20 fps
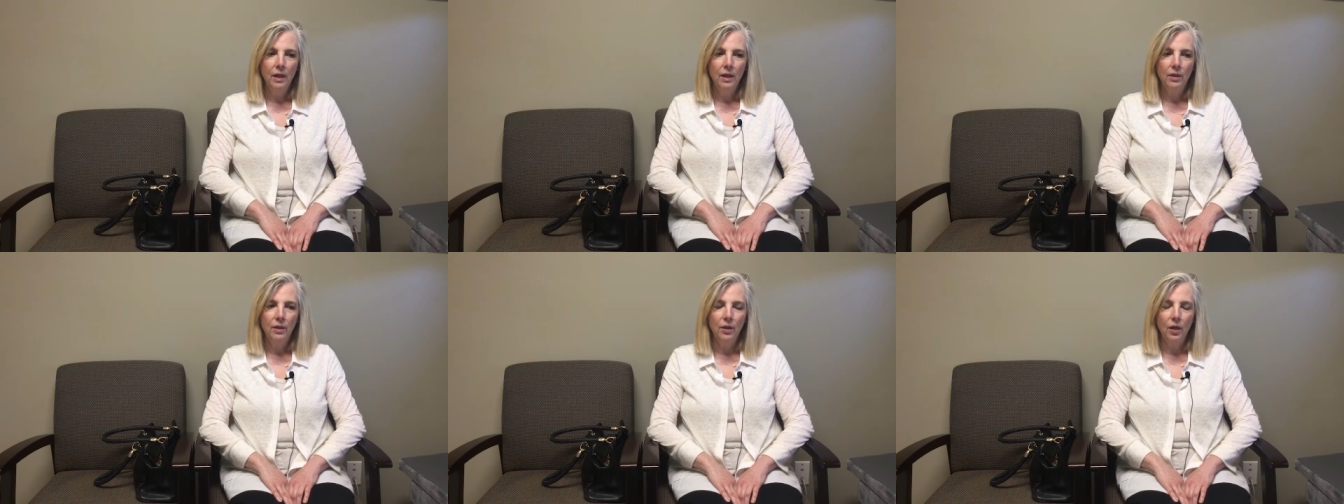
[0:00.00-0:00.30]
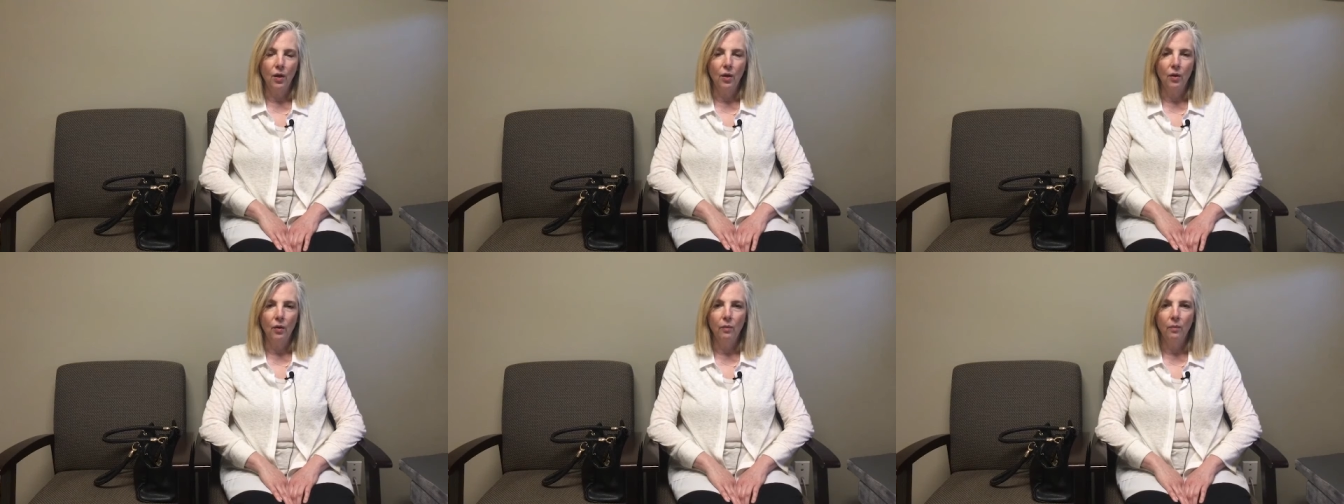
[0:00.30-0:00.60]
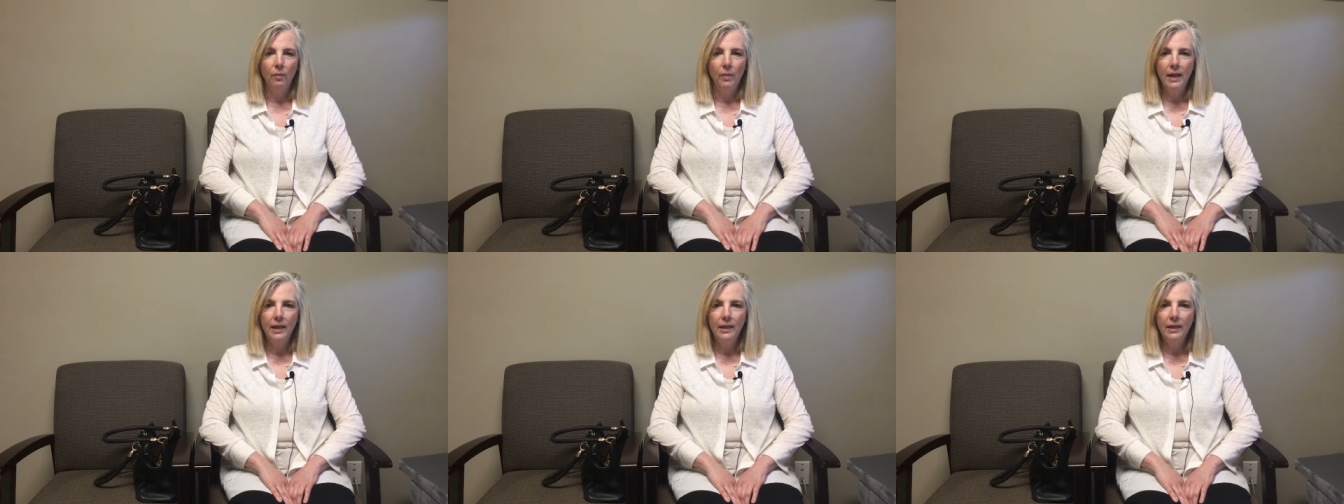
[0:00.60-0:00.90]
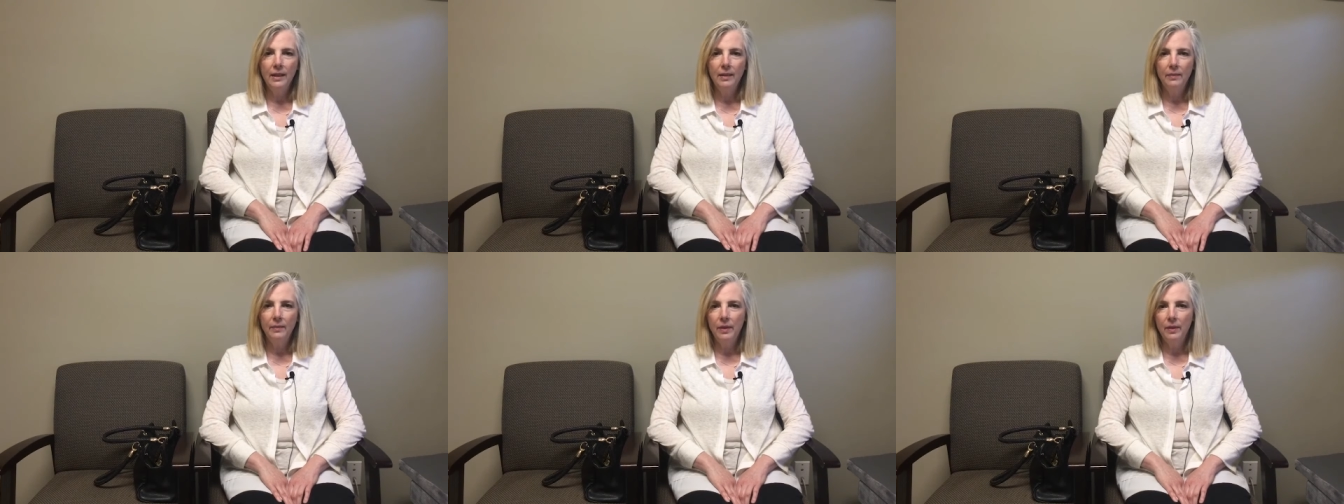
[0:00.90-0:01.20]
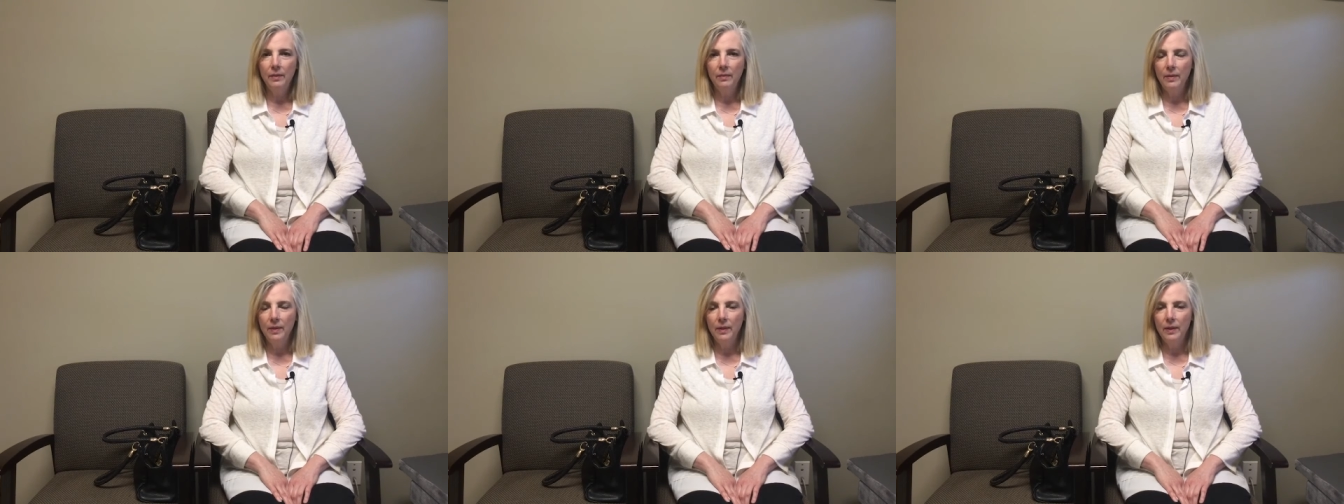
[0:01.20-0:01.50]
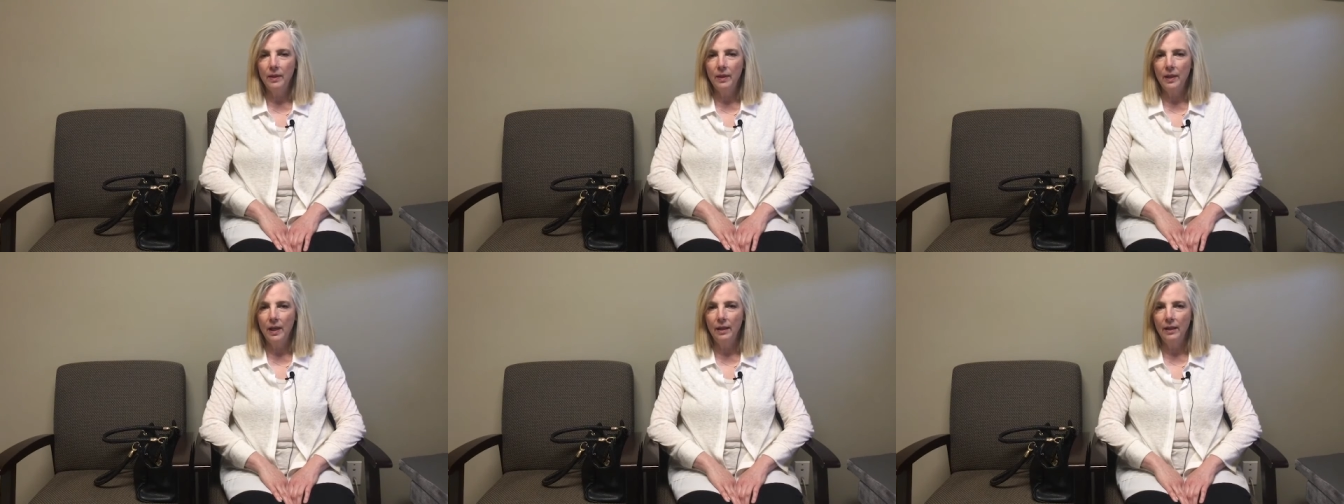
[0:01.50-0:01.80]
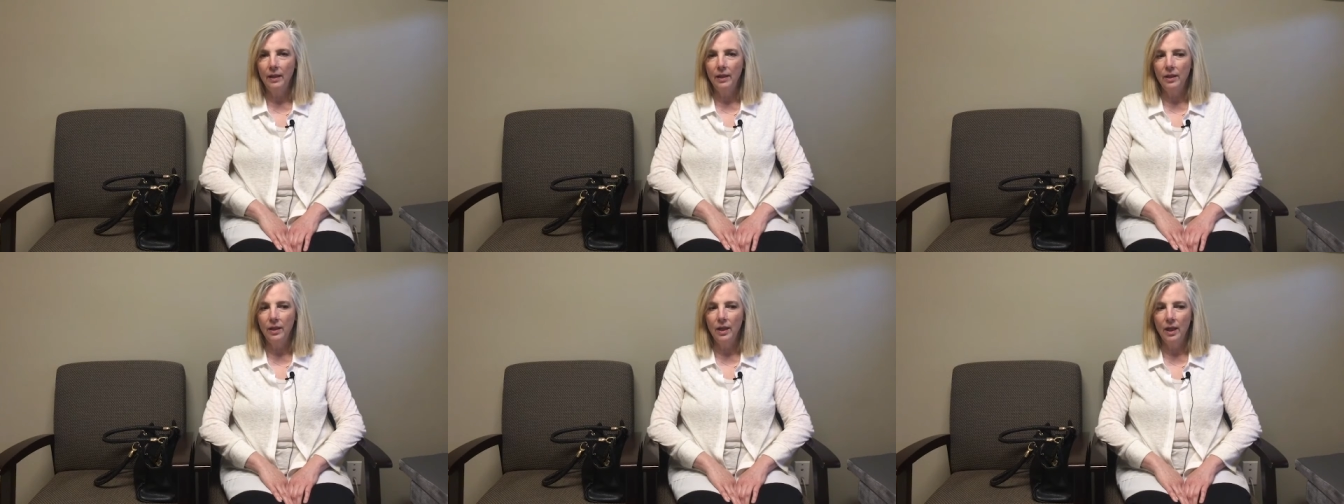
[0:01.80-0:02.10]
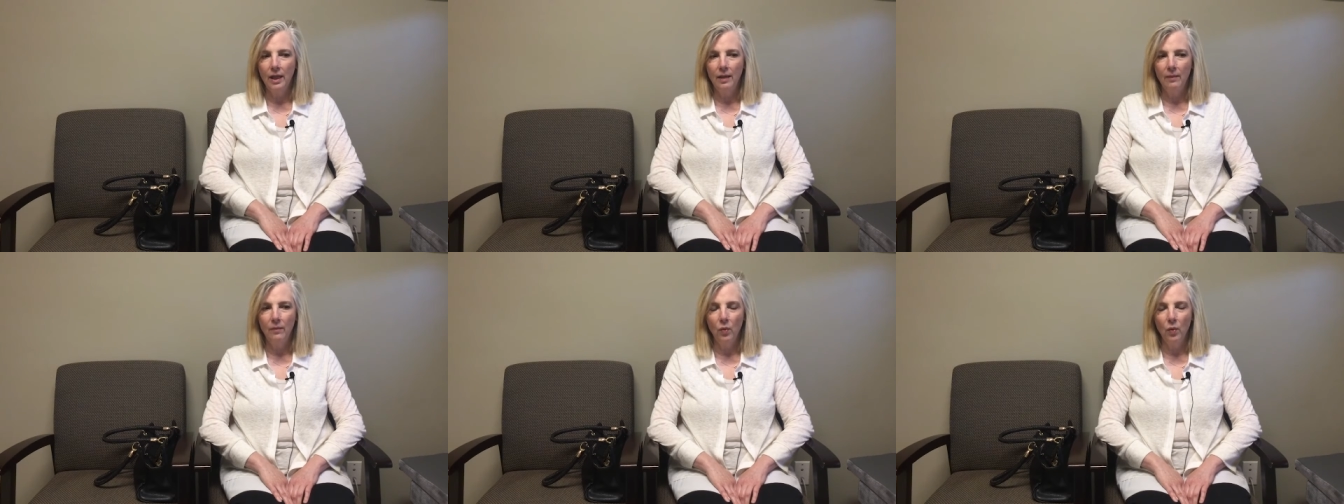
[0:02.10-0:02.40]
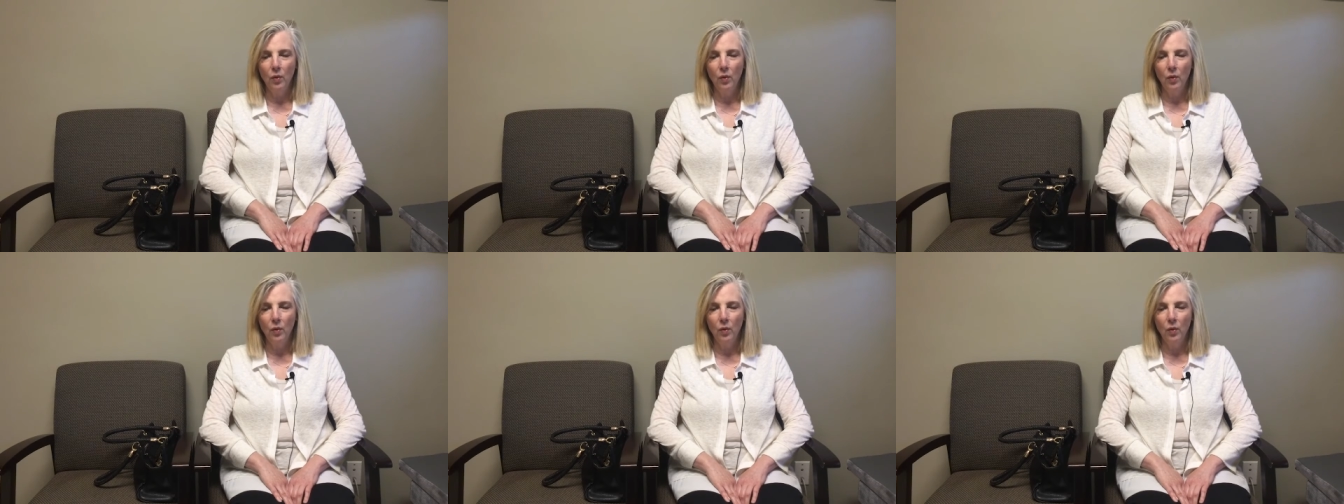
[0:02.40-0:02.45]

So my symptoms at the time